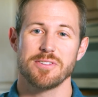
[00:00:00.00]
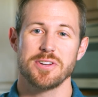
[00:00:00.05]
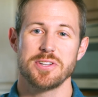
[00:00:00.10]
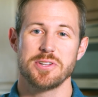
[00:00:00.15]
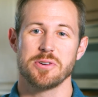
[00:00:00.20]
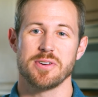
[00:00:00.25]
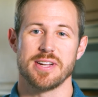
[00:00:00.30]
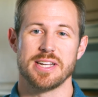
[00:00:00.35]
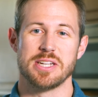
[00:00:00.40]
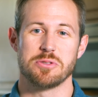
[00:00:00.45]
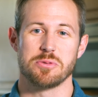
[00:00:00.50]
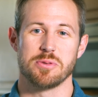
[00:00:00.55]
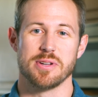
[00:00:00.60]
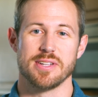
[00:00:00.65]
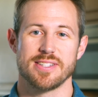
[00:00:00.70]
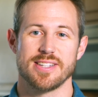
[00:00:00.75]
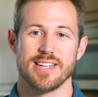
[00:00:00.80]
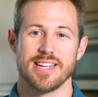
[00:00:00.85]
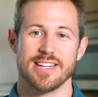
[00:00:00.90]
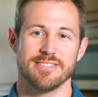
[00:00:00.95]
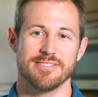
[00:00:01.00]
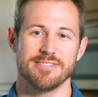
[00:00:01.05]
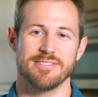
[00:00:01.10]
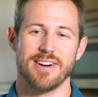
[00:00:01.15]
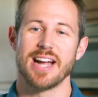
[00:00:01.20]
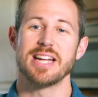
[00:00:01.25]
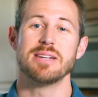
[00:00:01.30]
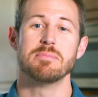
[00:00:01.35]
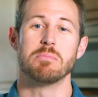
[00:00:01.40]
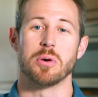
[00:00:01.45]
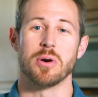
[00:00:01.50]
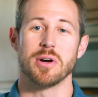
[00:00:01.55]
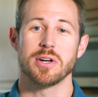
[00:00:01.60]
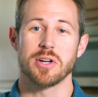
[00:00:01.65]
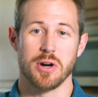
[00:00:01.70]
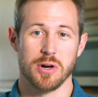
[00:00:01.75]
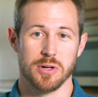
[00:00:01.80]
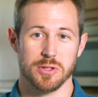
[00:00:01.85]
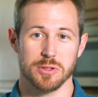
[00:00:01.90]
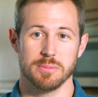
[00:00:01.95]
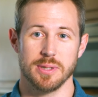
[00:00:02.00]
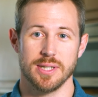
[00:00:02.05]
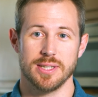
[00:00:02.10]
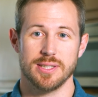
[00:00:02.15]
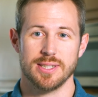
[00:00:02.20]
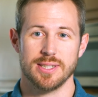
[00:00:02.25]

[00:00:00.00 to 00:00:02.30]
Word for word: for your interest in a Vinebrook home.